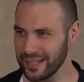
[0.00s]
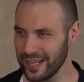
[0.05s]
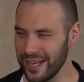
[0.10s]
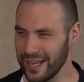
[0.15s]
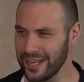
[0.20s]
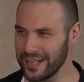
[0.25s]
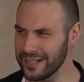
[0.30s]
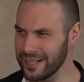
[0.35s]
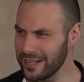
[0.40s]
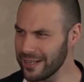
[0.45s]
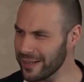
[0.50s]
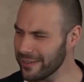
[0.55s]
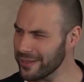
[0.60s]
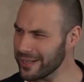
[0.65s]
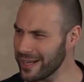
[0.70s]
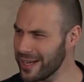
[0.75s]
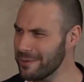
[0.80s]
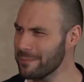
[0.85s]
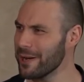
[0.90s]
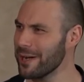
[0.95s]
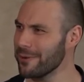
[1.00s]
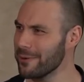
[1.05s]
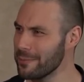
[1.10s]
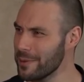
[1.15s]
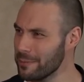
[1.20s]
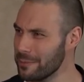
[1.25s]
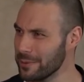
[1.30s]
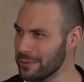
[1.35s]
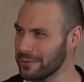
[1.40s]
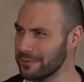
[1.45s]
And another game I
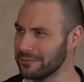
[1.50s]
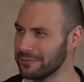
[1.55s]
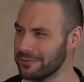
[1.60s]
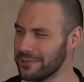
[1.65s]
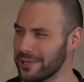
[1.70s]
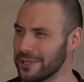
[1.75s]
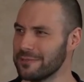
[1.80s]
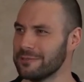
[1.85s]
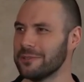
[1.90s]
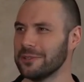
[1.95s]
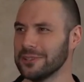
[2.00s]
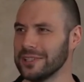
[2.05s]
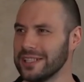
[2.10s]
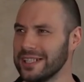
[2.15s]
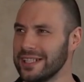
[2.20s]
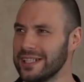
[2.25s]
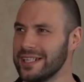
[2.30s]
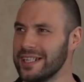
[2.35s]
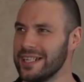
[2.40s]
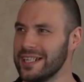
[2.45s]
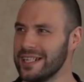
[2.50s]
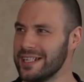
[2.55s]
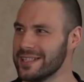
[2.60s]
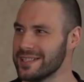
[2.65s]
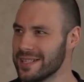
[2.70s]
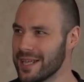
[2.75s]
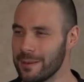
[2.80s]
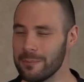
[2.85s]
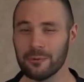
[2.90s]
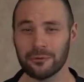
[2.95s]
remember very fondly is
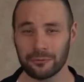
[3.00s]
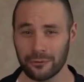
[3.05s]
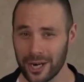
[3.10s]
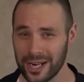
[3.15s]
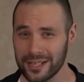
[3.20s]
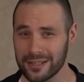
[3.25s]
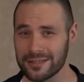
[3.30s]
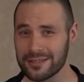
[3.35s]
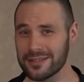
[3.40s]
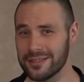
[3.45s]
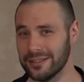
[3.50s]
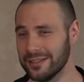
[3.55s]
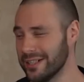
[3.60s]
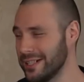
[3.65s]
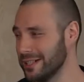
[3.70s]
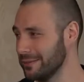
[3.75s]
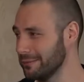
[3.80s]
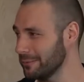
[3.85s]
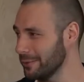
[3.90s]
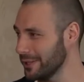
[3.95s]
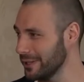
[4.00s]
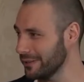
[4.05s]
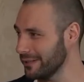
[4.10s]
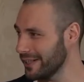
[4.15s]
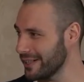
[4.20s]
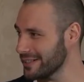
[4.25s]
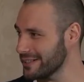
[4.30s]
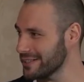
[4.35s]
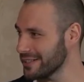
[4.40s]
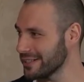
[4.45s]
a game of Frankenstein, where you
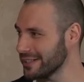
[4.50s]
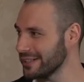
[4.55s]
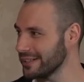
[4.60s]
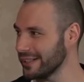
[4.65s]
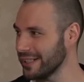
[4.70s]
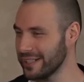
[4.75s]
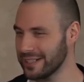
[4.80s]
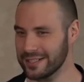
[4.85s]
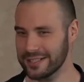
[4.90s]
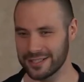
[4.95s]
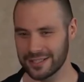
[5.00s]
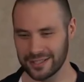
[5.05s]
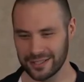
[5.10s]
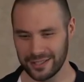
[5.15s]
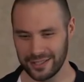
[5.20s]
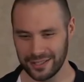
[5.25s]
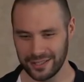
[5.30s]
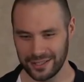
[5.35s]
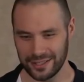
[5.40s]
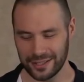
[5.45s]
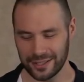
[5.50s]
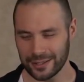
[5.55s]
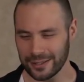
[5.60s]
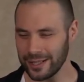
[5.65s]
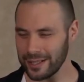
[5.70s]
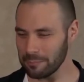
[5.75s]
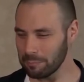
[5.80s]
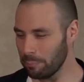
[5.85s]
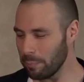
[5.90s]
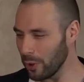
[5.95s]
had to collect
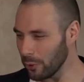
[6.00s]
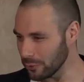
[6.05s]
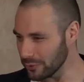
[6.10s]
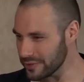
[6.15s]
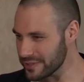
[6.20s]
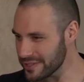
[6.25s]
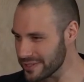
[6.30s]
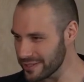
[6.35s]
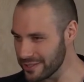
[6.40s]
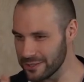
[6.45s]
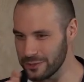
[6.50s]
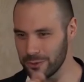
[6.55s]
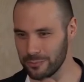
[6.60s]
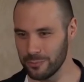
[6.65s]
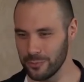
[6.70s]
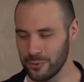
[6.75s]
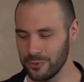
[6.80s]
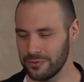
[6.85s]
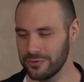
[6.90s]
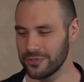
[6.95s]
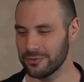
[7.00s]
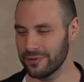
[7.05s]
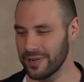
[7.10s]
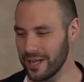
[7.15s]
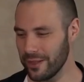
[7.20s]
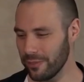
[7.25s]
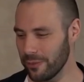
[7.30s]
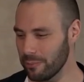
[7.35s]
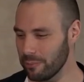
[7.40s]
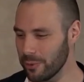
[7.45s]
bolts as you moved
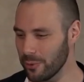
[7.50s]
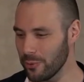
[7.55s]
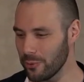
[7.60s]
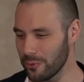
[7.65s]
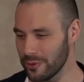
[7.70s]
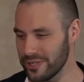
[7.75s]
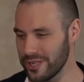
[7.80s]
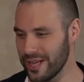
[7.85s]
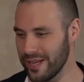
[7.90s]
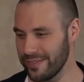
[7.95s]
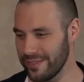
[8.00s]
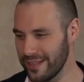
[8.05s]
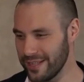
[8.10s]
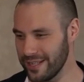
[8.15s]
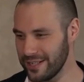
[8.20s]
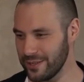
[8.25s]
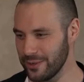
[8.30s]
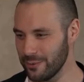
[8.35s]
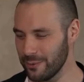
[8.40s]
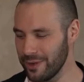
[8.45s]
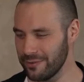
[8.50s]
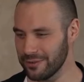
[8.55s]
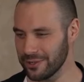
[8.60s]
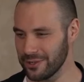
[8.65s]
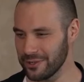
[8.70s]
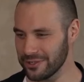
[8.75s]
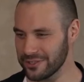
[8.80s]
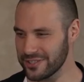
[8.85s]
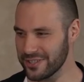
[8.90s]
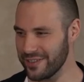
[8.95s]
around the board, and then whoever
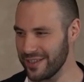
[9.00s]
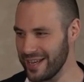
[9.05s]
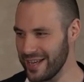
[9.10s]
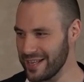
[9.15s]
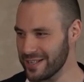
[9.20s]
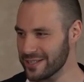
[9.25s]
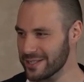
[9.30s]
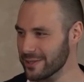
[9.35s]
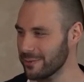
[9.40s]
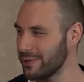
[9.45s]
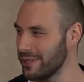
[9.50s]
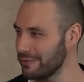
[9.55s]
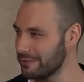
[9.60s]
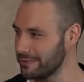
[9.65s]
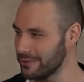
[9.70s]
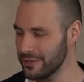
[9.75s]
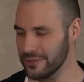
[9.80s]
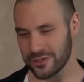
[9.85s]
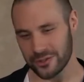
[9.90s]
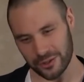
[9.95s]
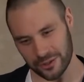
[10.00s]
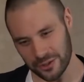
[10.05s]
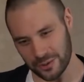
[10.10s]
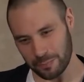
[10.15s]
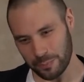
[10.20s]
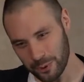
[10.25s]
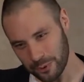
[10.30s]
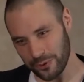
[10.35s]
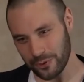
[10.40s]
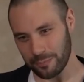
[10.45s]
got to the end square first got to
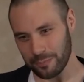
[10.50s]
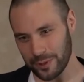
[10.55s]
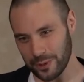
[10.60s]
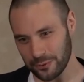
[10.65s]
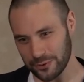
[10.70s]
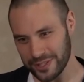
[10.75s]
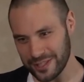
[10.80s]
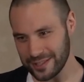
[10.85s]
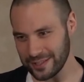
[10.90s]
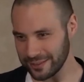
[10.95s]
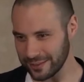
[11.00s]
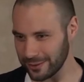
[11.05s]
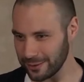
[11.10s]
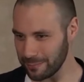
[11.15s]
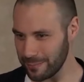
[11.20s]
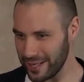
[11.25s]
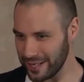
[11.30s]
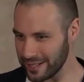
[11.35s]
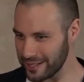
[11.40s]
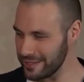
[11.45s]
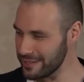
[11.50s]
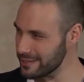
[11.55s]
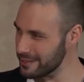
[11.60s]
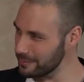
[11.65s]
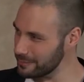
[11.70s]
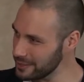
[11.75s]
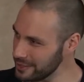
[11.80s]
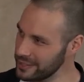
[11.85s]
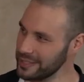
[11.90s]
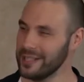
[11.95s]
put the bolt in a little
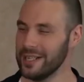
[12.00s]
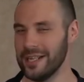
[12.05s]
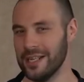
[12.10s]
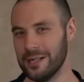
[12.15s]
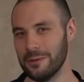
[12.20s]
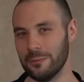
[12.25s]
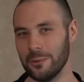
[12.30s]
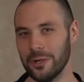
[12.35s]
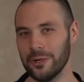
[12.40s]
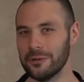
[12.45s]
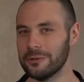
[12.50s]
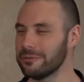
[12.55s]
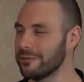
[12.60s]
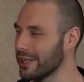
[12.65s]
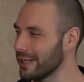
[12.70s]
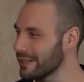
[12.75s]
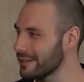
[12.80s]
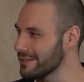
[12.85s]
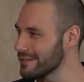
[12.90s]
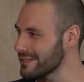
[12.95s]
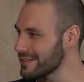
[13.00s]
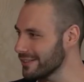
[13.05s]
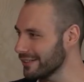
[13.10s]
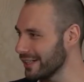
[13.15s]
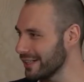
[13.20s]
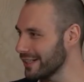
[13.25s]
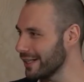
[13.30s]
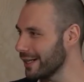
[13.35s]
mechanism, and it woke Frankenstein